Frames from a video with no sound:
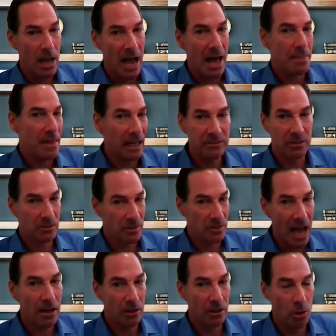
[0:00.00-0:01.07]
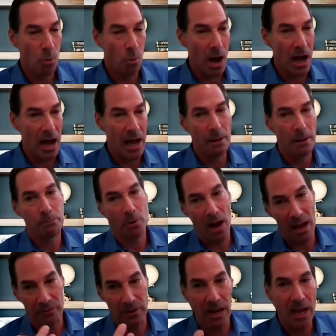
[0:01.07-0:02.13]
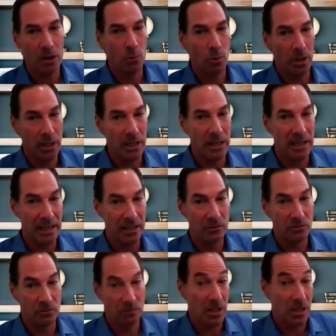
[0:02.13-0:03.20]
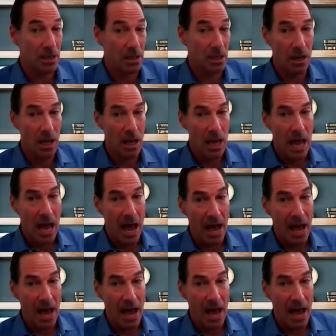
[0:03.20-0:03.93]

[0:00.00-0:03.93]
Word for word: And that's exactly why private equity is seen